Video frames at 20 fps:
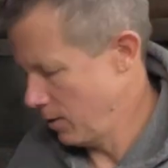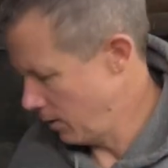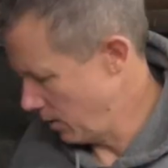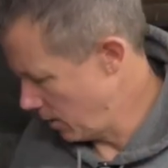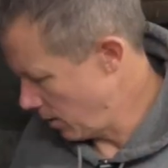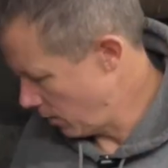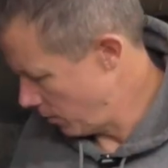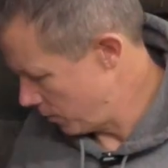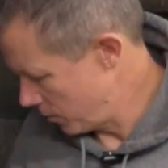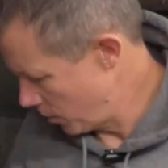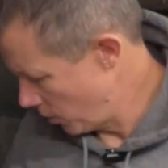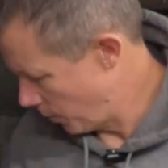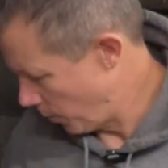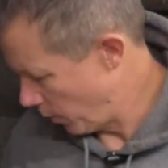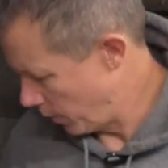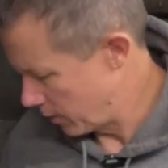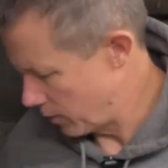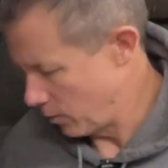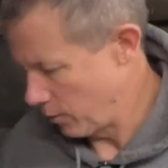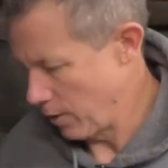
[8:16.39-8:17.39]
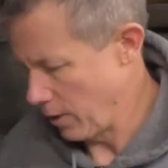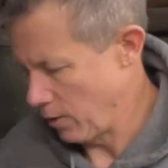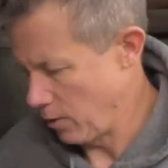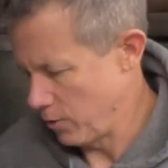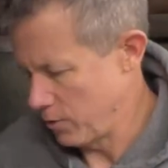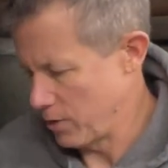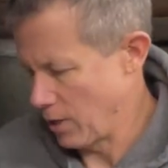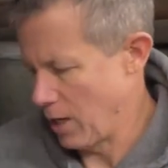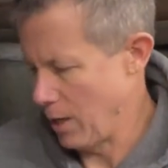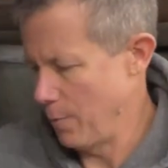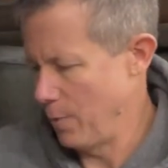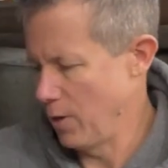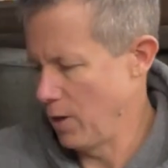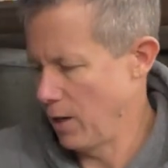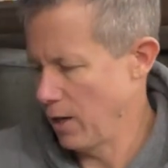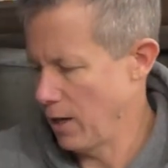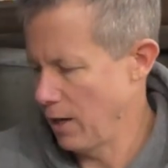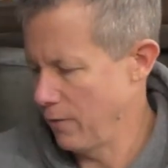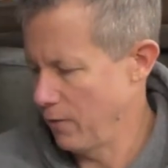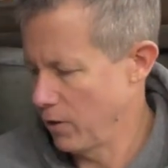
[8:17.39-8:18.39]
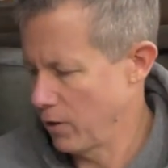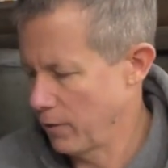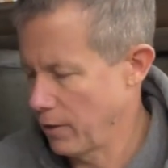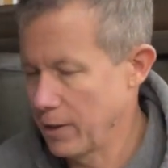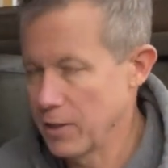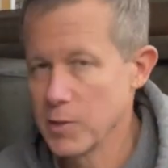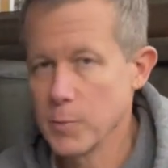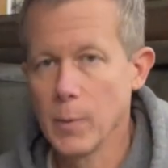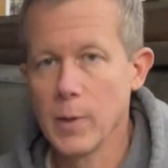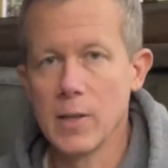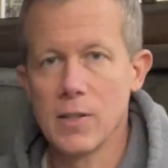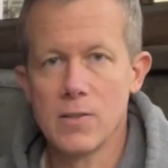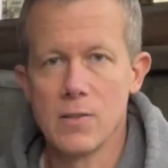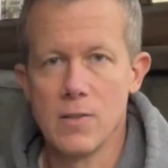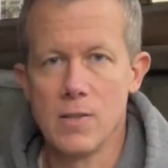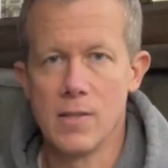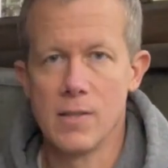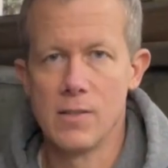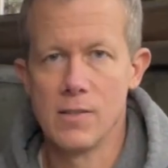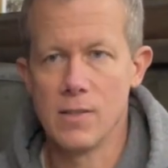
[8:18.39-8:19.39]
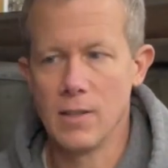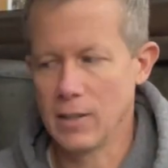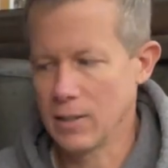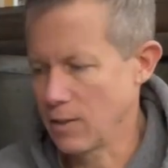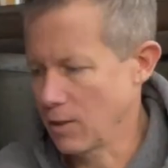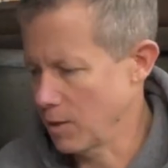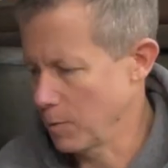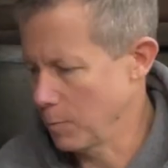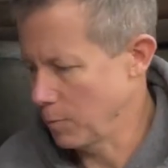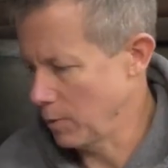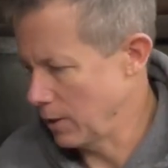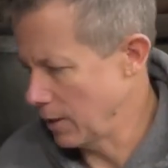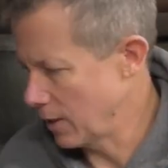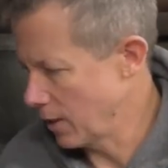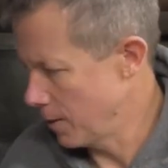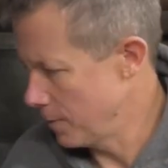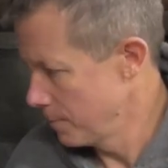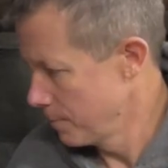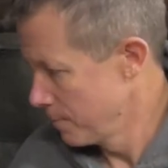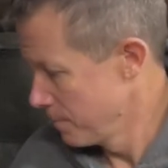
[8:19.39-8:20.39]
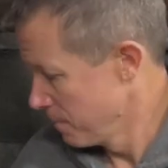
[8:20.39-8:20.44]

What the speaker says: you know, there's no point doing that whole job and not having the right springs. So this is like the complete kit.